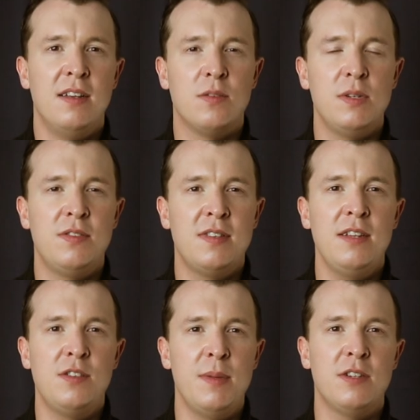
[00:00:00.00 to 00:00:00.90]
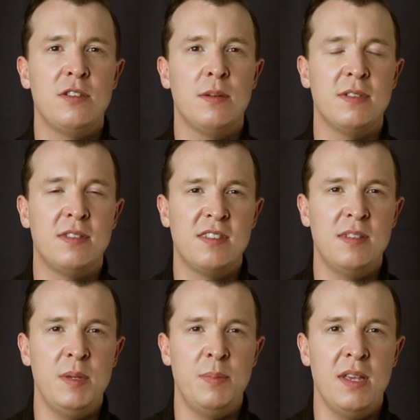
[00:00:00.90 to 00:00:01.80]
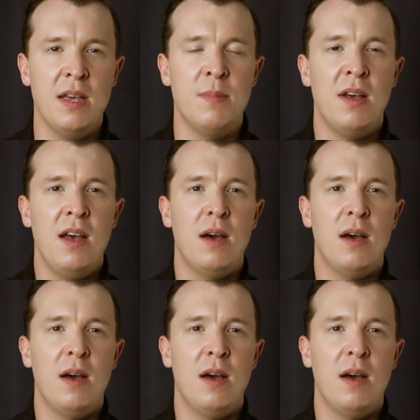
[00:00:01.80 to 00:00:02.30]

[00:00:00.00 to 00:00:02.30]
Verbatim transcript: So when you set your metronome to 60 BPM,